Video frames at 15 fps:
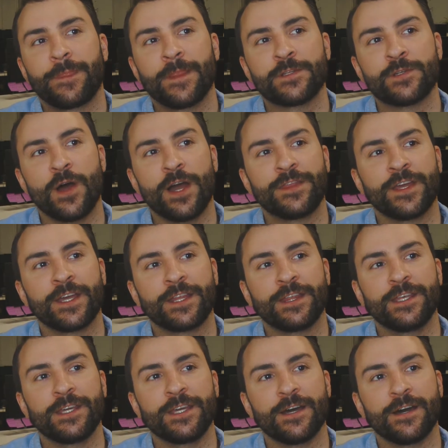So I think
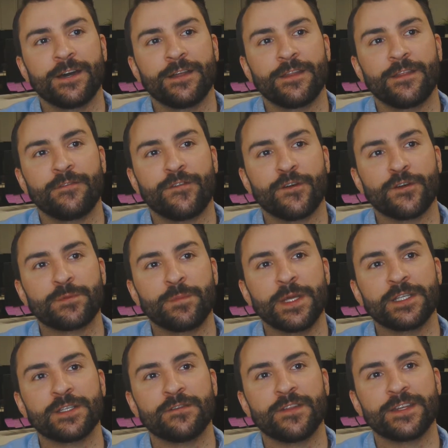the first
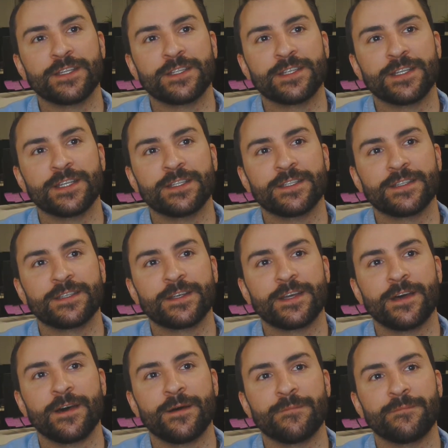piece of this is,
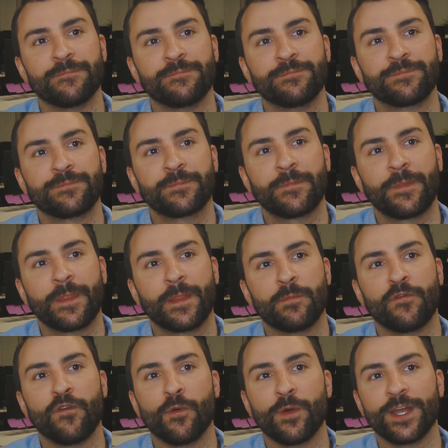
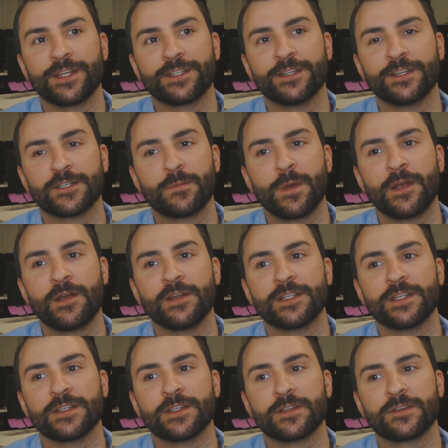before we get to the experience,
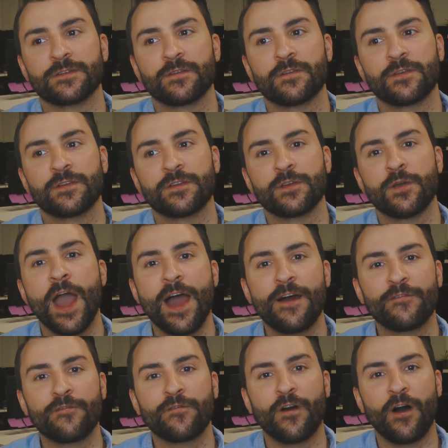is you
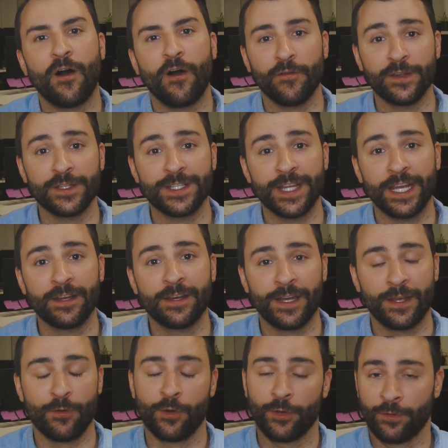have all this
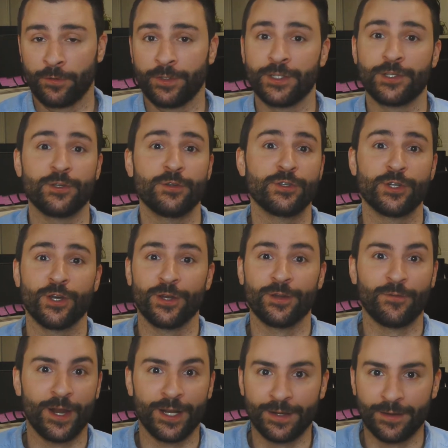data, or at least you should,
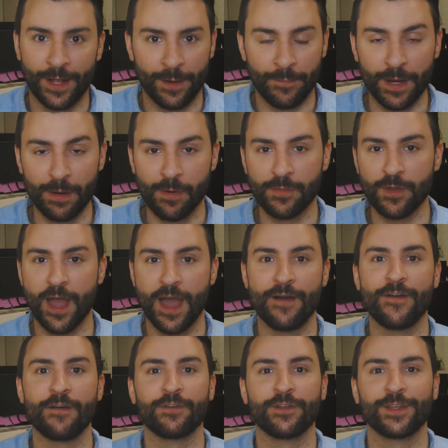right? At a minimum, you
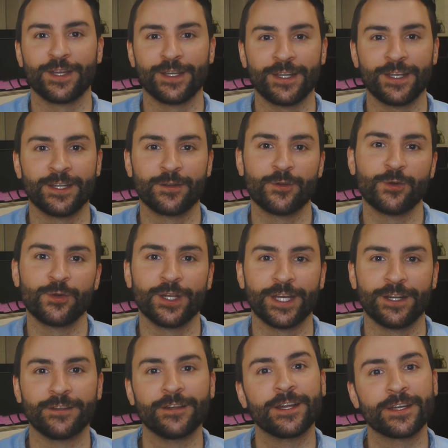have everything in Google
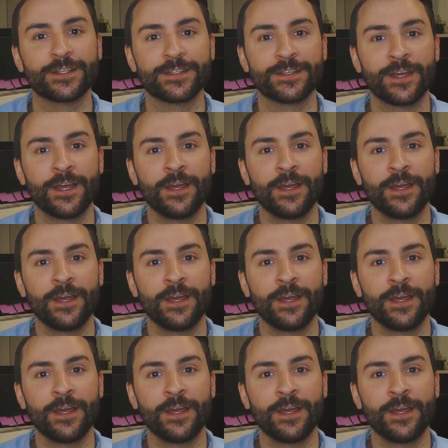Analytics.